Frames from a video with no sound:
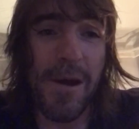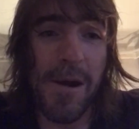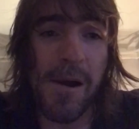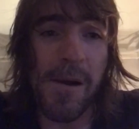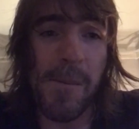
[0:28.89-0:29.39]

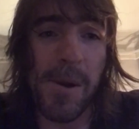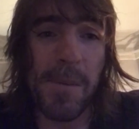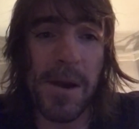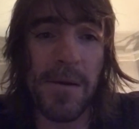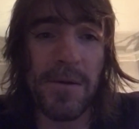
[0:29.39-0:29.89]

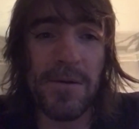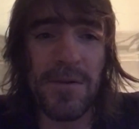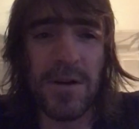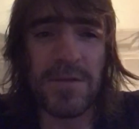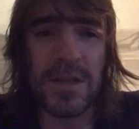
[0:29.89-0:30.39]
about
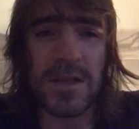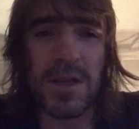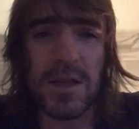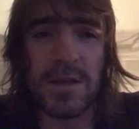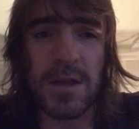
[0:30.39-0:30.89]
5-6
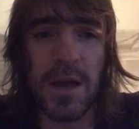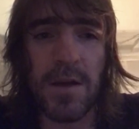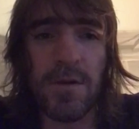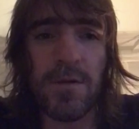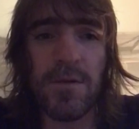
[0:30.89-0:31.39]
years ago